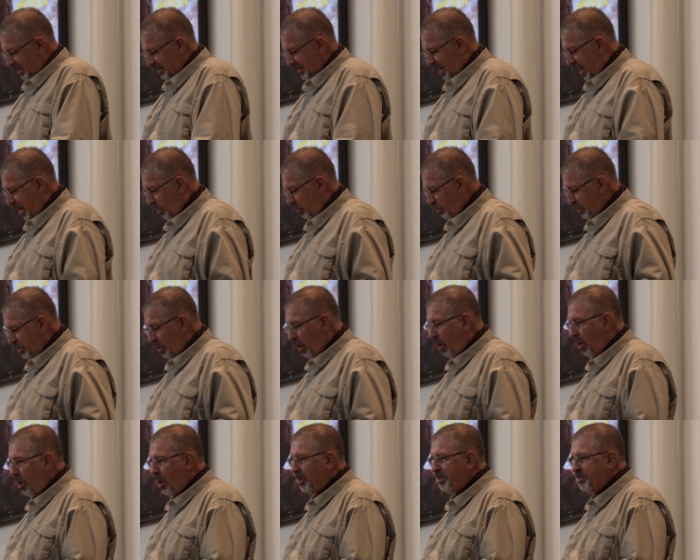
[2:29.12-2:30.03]
Now, we
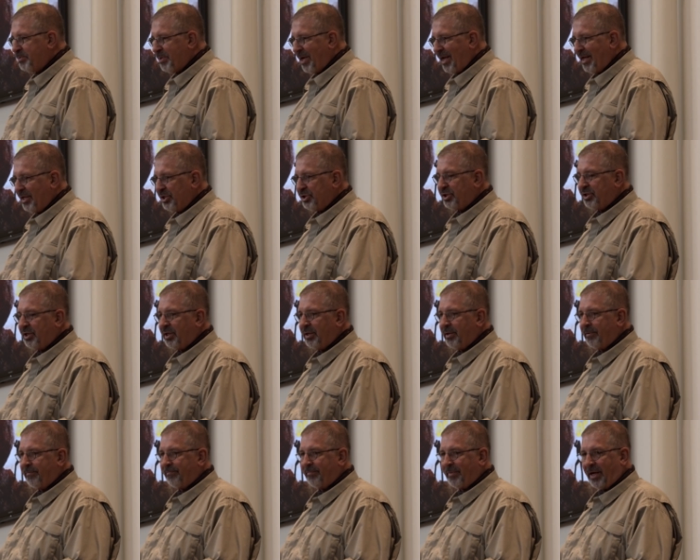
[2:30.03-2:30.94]
all face
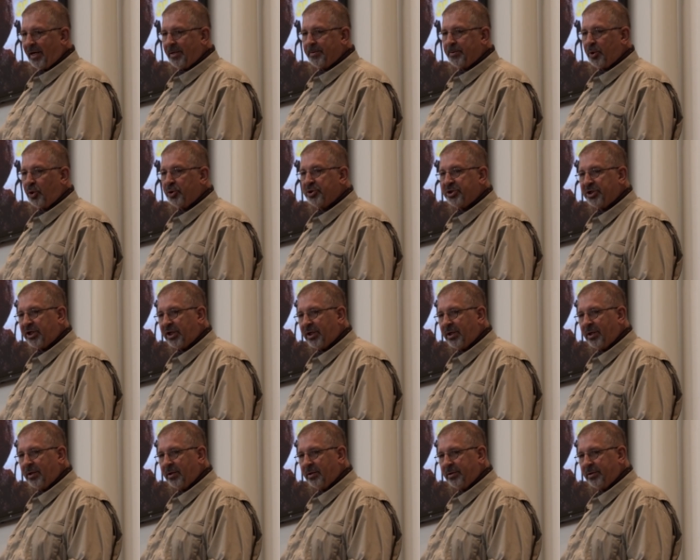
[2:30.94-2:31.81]
adversity.